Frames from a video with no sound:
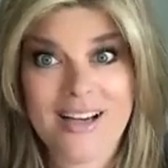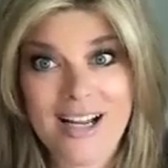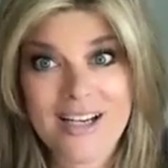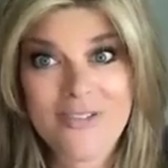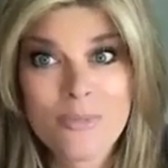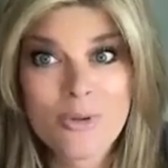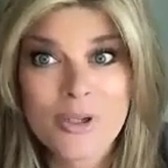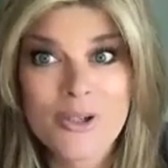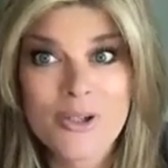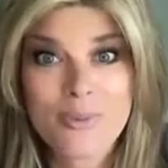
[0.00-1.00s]
The kind of
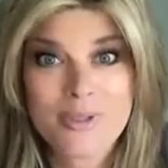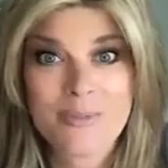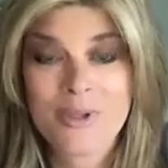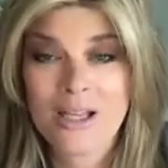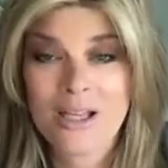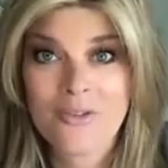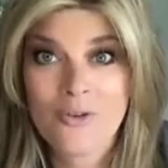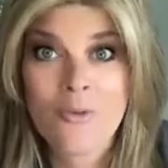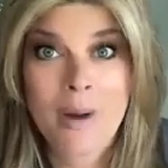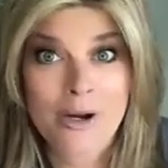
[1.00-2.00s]
employee who puts up with that
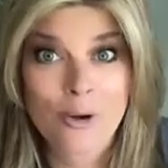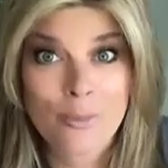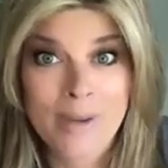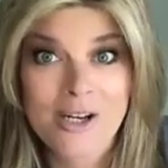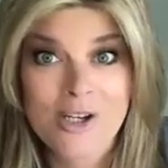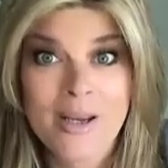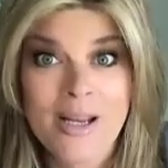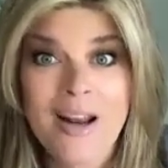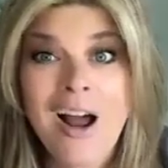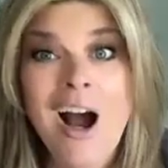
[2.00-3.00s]
level of
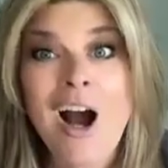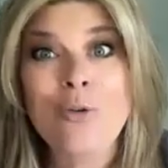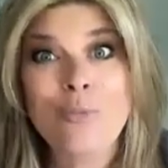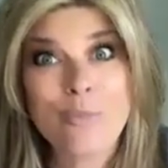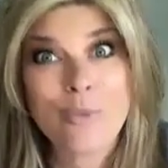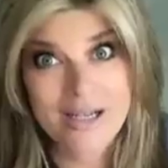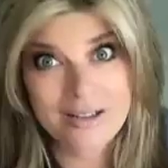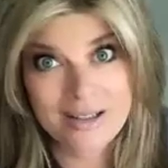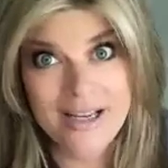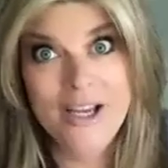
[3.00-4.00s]
micromanagement are
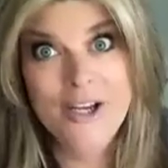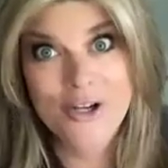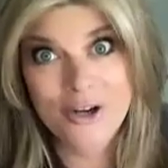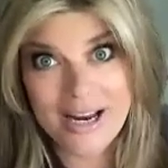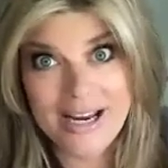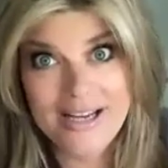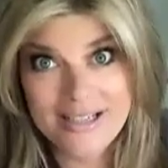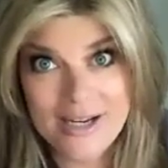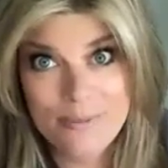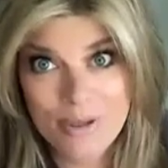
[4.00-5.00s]
rarely your
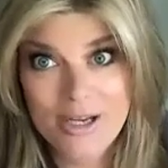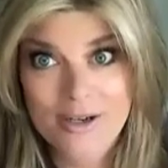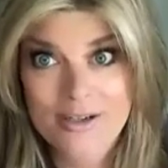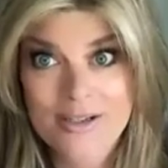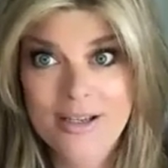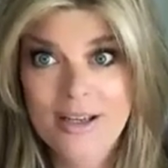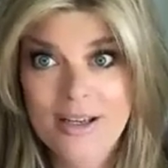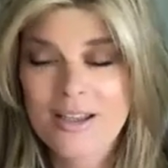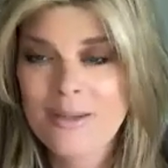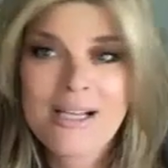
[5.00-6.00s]
A-type players.
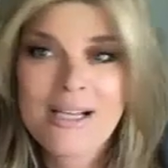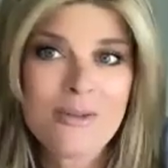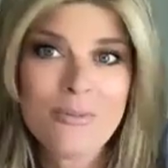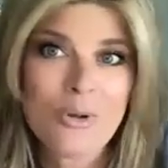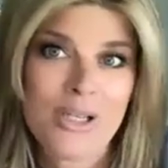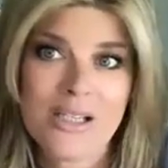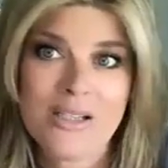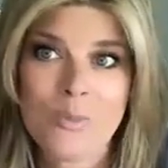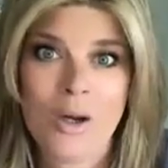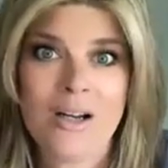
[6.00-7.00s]
The best
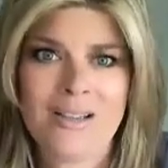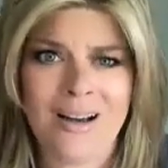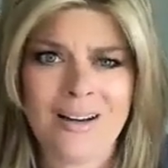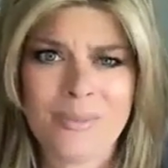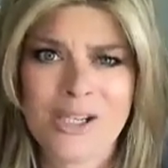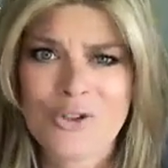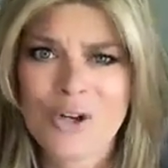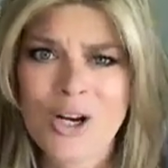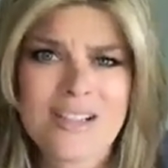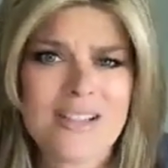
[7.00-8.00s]
employees want autonomy,
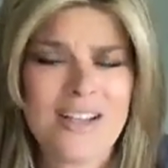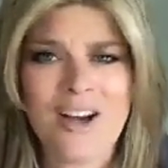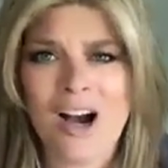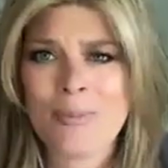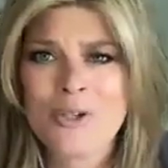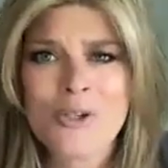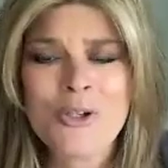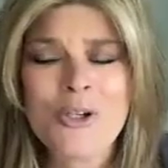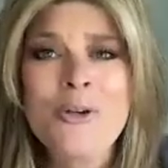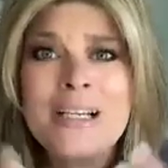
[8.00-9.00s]
trust, and the
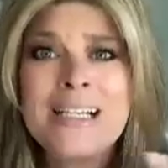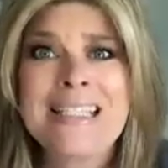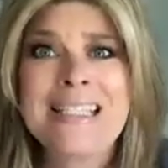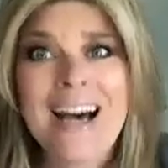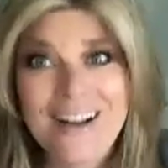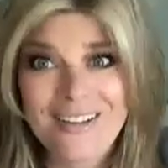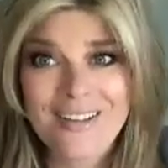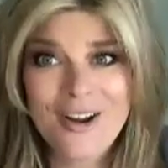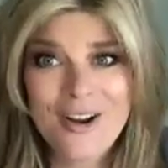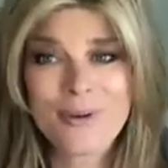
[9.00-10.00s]
opportunity to
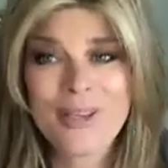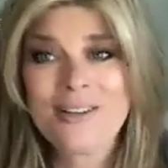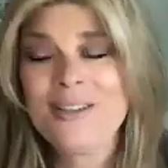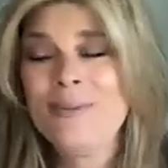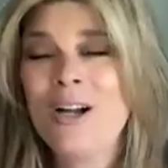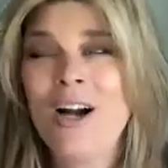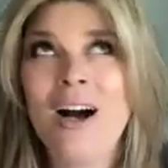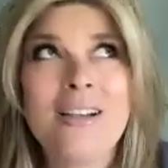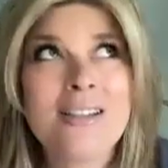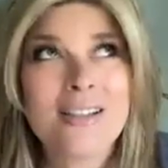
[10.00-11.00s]
excel without someone
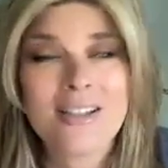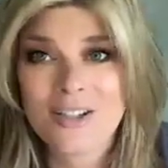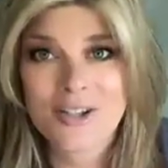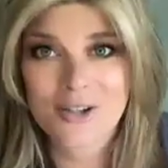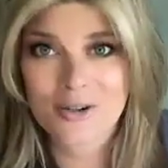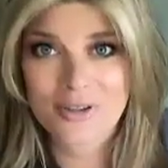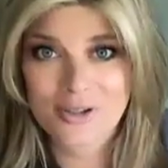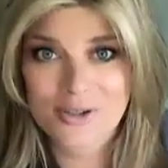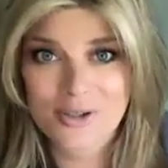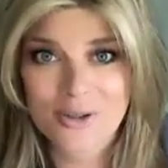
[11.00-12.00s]
constantly looking over
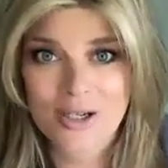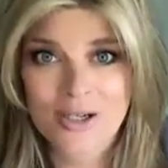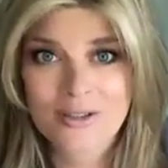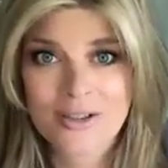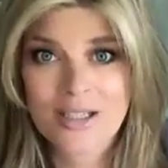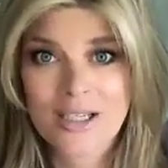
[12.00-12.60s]
their shoulder.